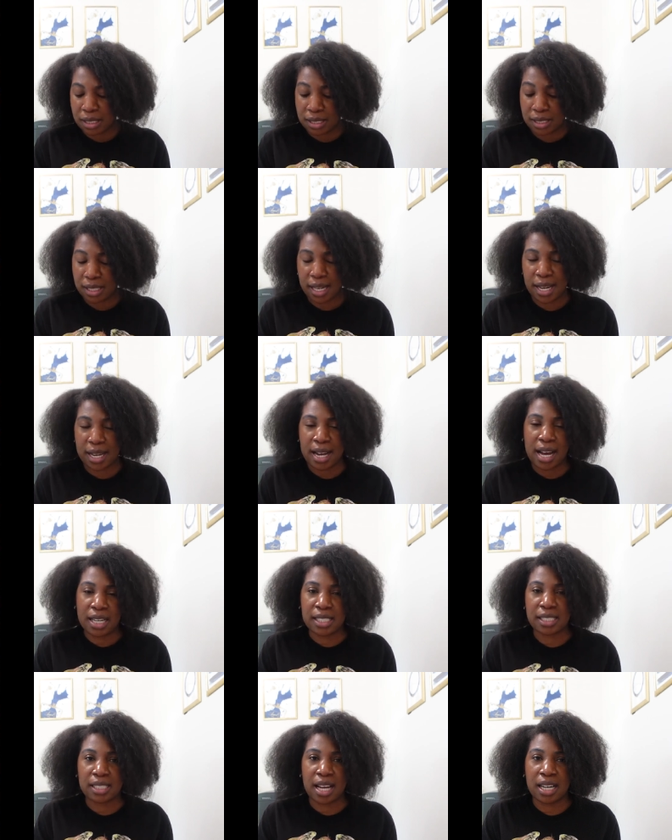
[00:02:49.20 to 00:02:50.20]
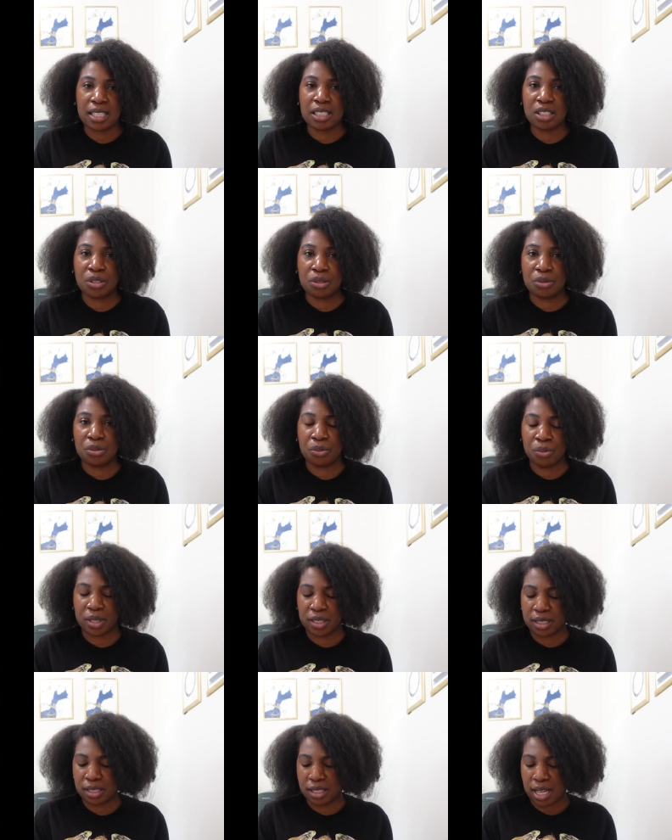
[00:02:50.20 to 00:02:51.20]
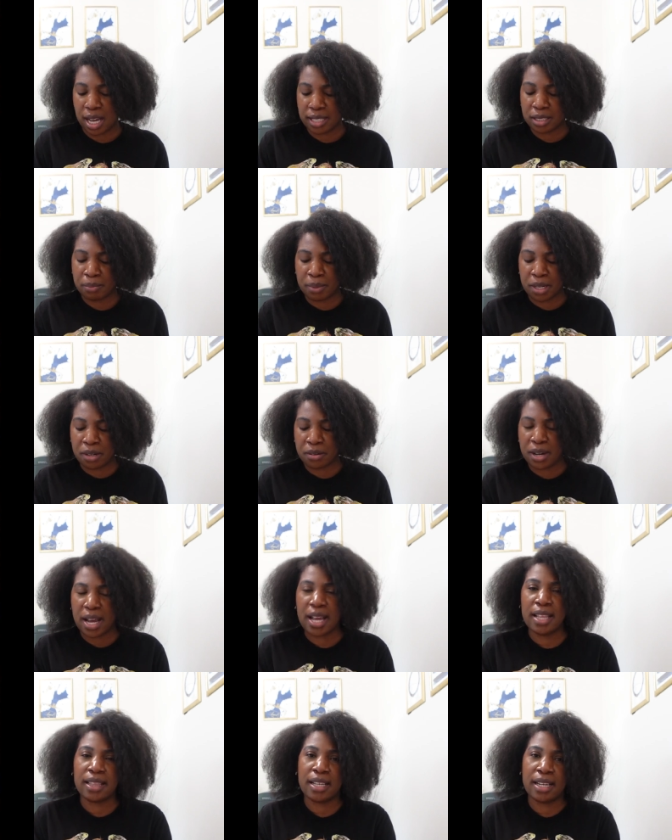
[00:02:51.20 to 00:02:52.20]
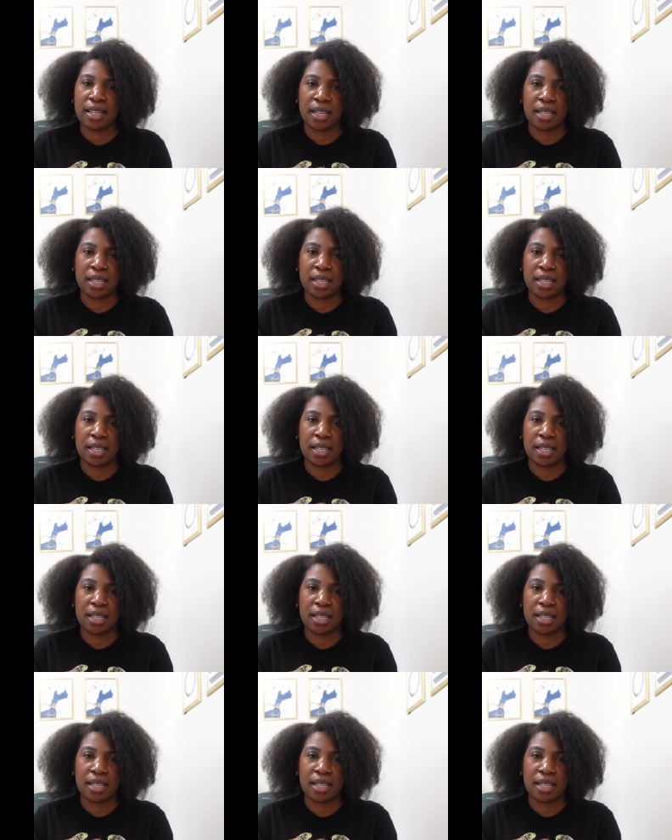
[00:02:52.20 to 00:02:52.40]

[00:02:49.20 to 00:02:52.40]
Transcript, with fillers: today I decided to wear the sash belt belt, and then